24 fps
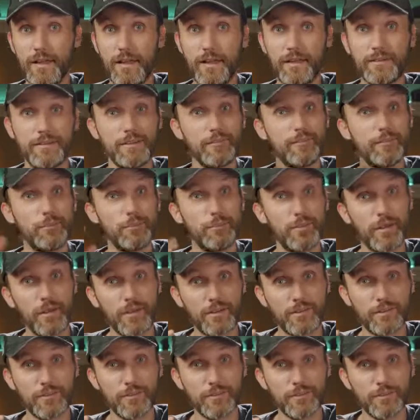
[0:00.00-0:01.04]
and even
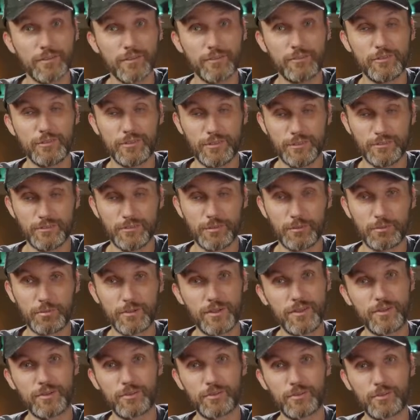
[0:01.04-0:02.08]
better, if you live in a
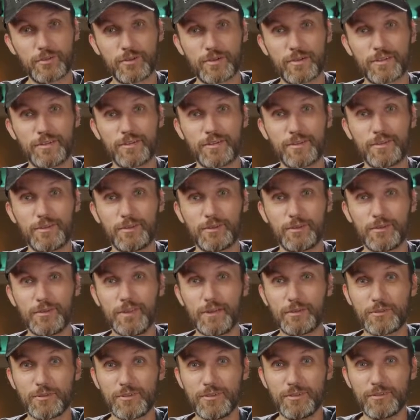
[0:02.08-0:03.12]
place where you're
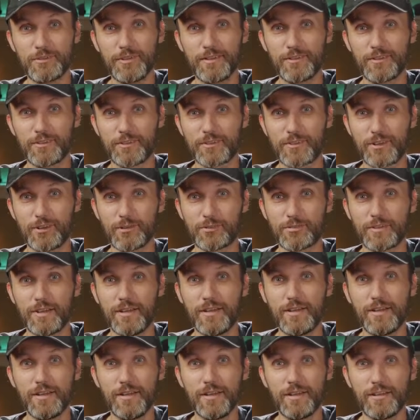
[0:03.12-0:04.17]
allowed to defend yourself,
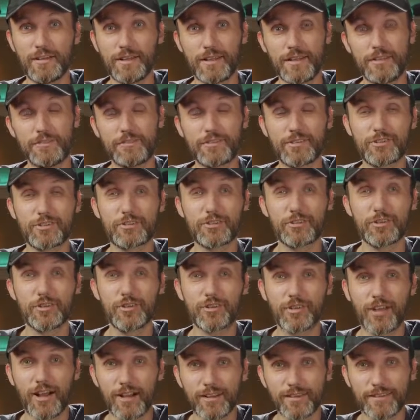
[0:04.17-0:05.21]
you can even store
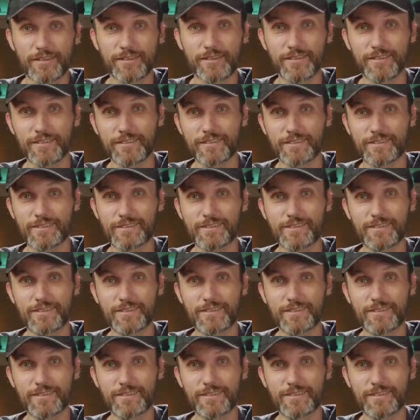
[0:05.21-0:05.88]
your gun in there. So